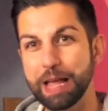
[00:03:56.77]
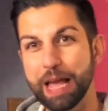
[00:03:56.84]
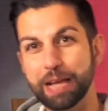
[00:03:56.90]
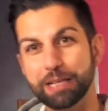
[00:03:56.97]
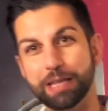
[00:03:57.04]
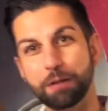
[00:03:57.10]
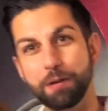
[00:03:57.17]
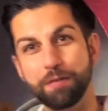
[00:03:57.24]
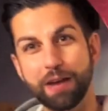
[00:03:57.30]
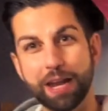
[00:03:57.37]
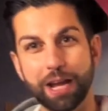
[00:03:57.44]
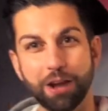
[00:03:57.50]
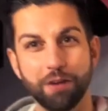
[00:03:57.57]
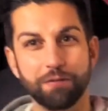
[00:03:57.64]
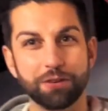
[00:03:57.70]
It's just that we've had
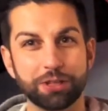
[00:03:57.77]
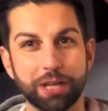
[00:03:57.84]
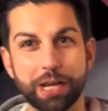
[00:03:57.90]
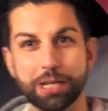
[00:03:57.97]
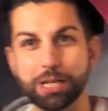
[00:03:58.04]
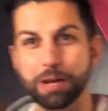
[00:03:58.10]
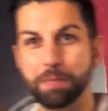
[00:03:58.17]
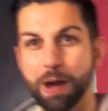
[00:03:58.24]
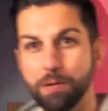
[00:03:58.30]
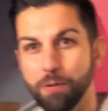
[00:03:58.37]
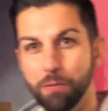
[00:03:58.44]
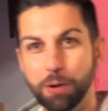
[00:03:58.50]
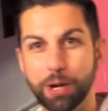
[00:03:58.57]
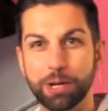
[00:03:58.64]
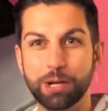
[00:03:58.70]
a conversation about
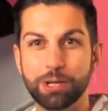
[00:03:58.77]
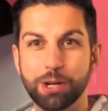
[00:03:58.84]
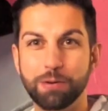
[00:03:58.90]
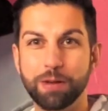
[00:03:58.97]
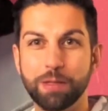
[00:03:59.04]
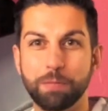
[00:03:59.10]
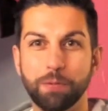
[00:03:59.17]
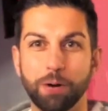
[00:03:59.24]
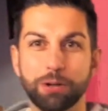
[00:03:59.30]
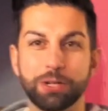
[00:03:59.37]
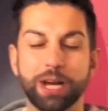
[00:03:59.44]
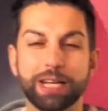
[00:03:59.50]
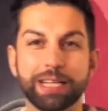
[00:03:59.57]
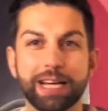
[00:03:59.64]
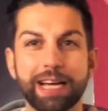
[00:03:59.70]
what we're going to do in the
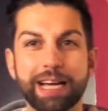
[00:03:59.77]
project,